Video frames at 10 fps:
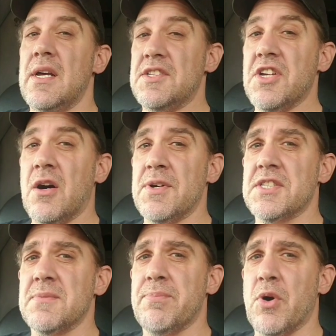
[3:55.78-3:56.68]
It's
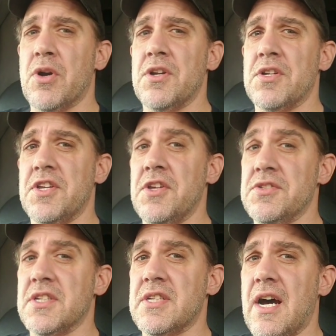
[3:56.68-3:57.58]
always important to
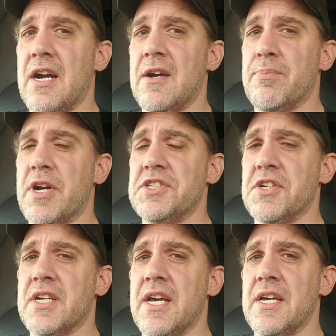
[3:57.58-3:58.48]
use the tire
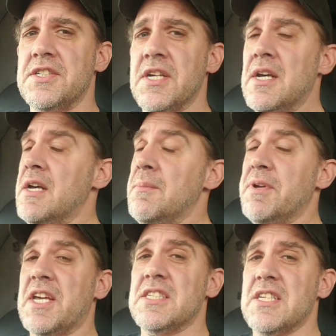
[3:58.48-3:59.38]
pressure gauge
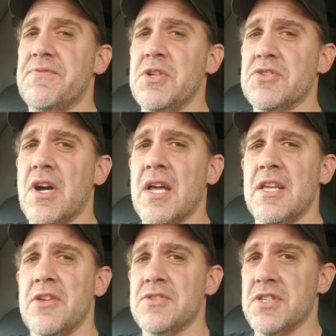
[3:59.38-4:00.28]
because if you try to
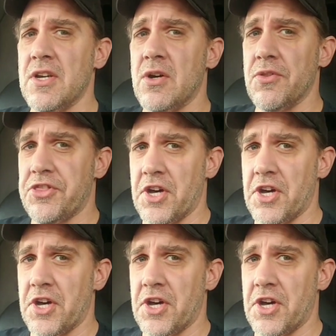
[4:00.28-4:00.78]
use the old